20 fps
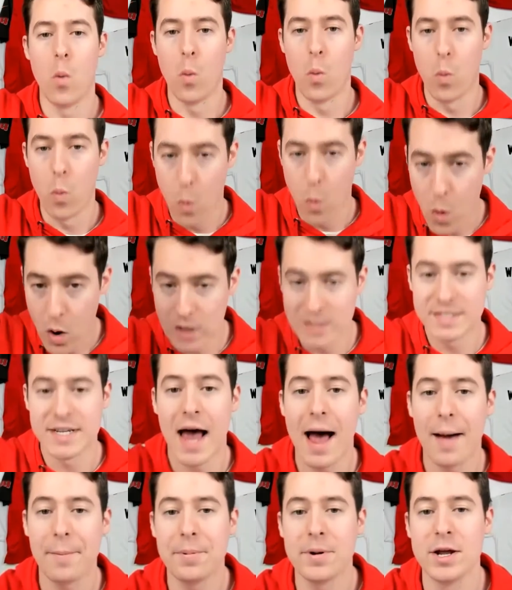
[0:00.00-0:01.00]
What's
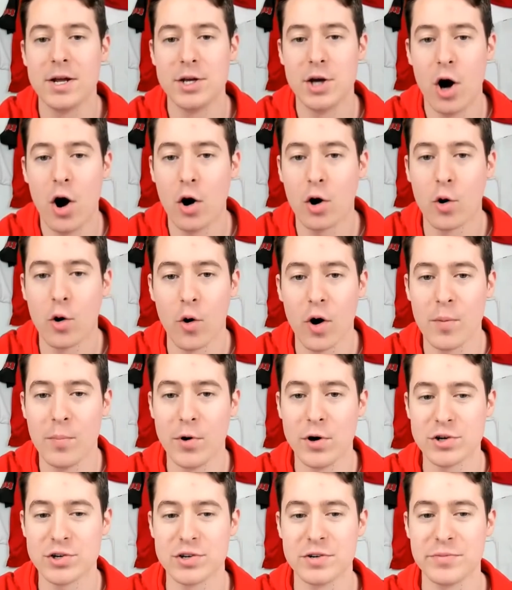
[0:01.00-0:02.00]
happening, y'all? Corey
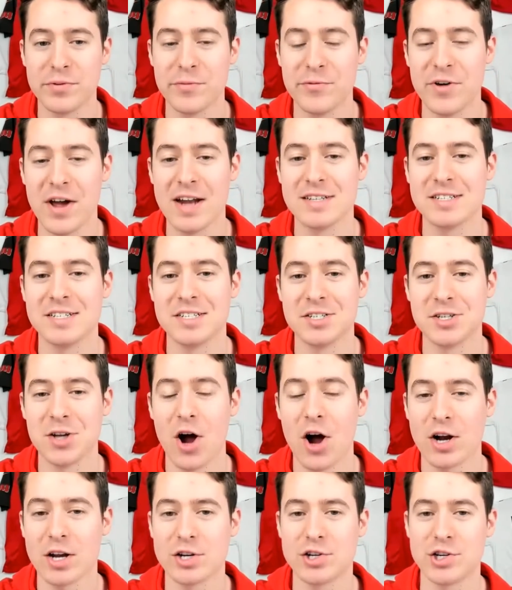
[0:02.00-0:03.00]
Buschlen from Fantasy
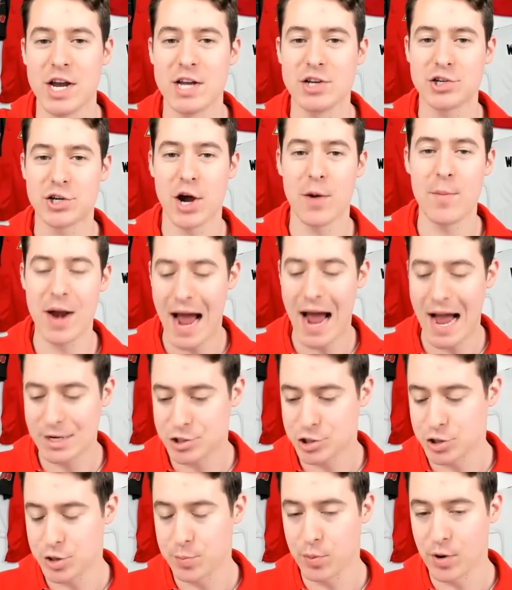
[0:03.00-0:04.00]
Stock Exchange coming
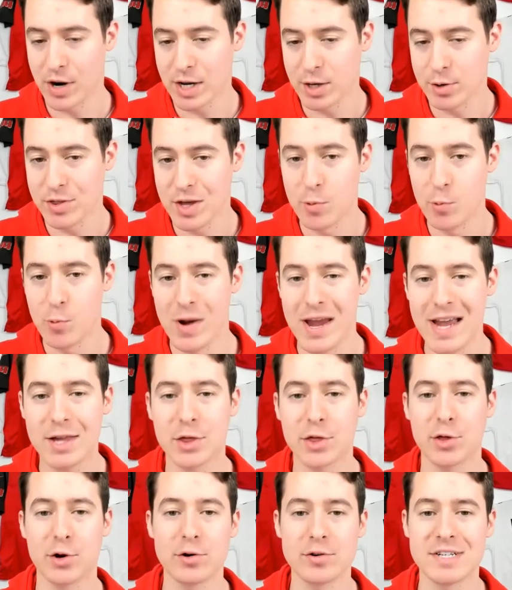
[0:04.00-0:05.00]
at you to bring you the Week
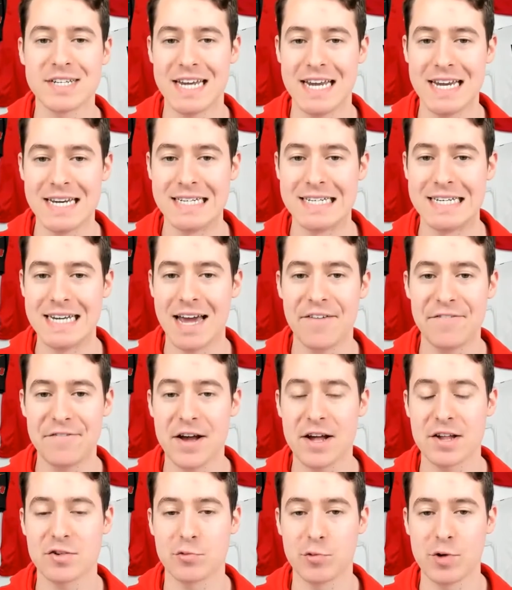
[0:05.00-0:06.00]
13
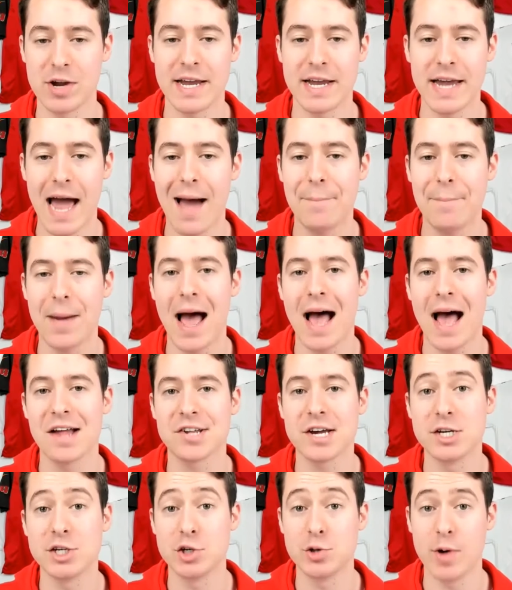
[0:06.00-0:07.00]
DFS recap. As
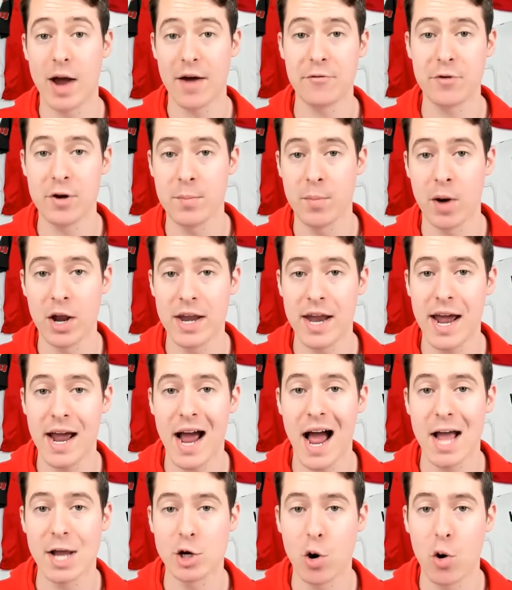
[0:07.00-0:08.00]
I do every Monday,
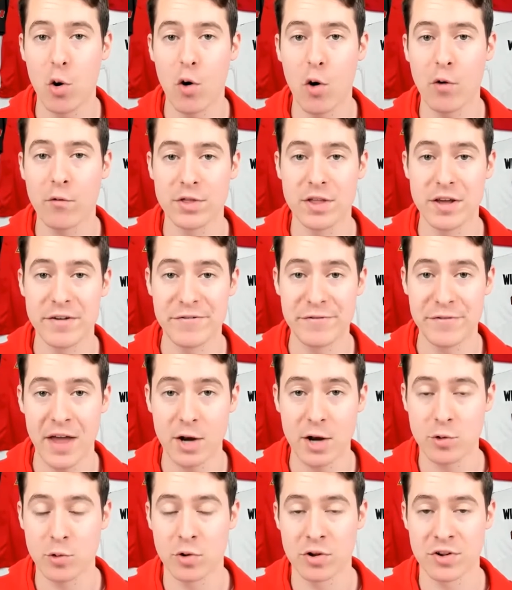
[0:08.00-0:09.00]
I go over the
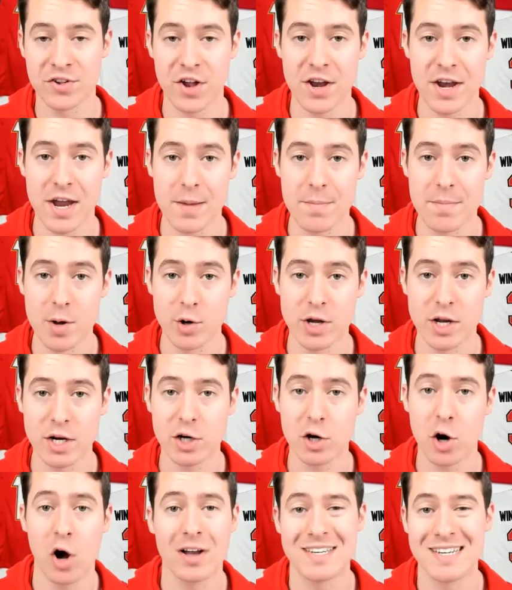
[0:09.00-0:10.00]
FanDuel Sunday Million
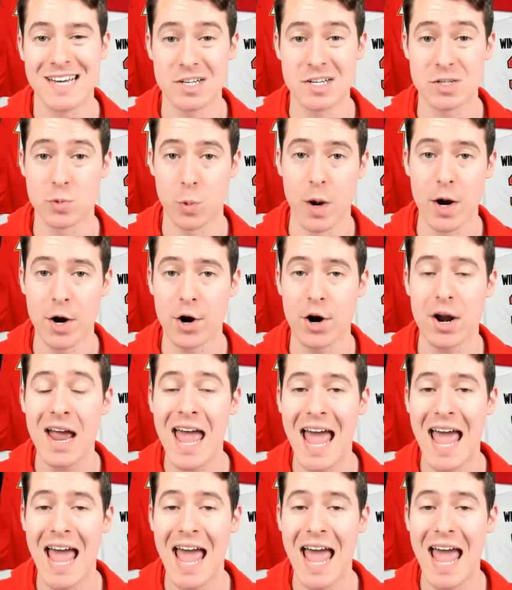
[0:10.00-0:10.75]
contest winner